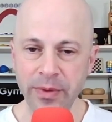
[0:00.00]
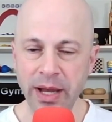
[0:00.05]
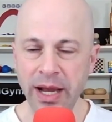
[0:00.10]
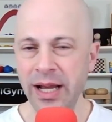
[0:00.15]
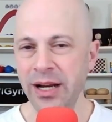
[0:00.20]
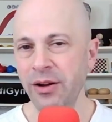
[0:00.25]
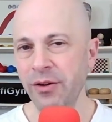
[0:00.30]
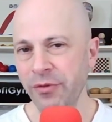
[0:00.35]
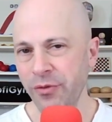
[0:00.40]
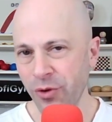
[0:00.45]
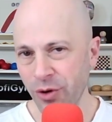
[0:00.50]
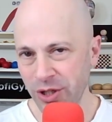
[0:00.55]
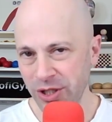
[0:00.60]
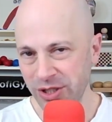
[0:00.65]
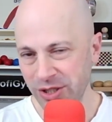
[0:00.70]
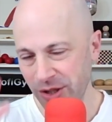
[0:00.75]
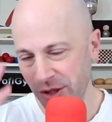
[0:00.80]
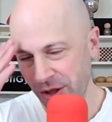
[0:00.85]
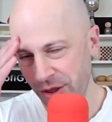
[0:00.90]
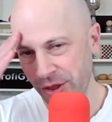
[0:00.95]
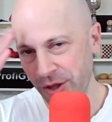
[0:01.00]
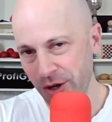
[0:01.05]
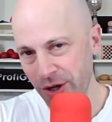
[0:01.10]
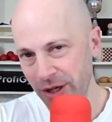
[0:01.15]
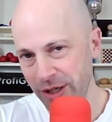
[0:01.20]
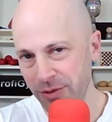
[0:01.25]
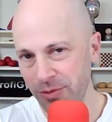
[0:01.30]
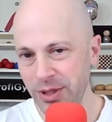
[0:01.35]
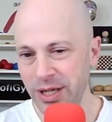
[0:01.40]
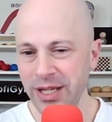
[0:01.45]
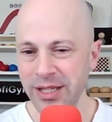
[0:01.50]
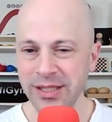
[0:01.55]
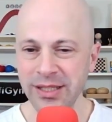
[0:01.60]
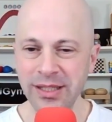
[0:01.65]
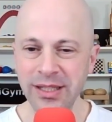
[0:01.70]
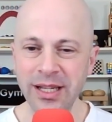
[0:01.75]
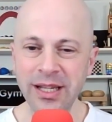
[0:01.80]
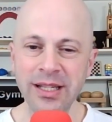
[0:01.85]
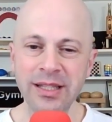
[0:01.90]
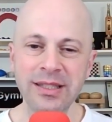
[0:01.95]
And of course, the third
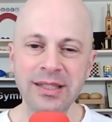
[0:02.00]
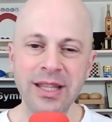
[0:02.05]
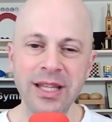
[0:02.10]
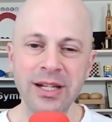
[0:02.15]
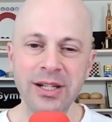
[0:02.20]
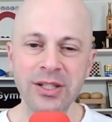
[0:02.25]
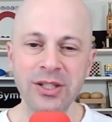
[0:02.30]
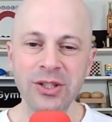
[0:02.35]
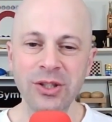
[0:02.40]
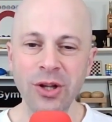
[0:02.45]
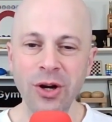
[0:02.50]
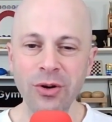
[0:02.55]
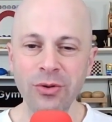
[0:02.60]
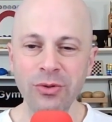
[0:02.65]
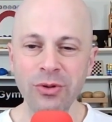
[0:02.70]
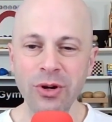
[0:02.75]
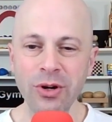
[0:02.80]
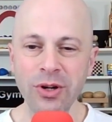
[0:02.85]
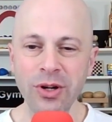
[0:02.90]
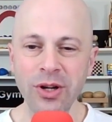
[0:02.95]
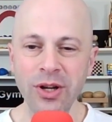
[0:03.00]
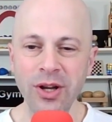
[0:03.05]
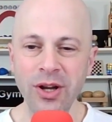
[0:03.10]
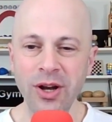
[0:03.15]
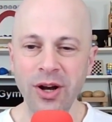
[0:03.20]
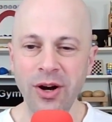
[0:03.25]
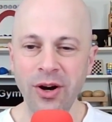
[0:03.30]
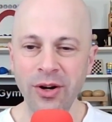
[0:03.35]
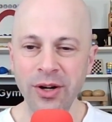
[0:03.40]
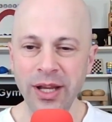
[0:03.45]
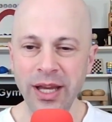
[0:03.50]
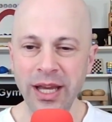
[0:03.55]
reason is there's no rook on